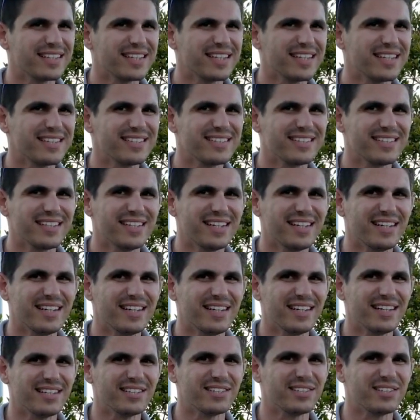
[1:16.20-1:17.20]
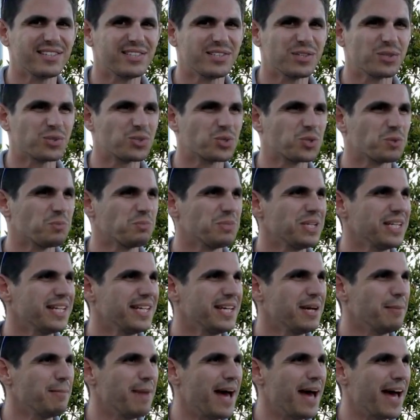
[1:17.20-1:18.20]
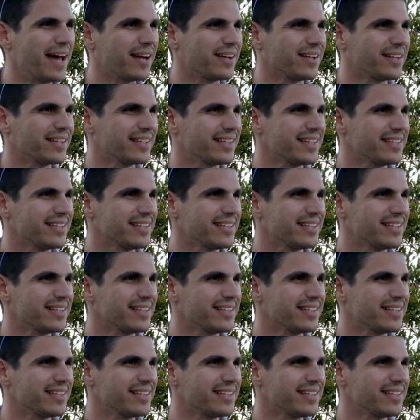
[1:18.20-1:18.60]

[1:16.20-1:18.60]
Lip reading: guess, social media battle